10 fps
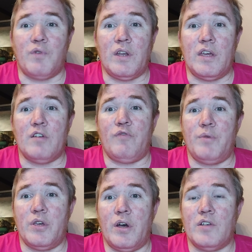great hearing from
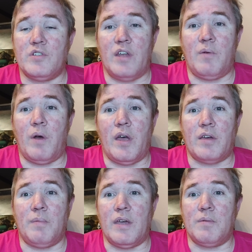you guys, so that way I
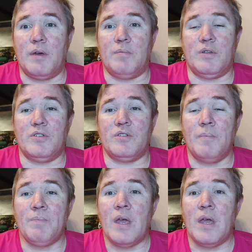can make amendments.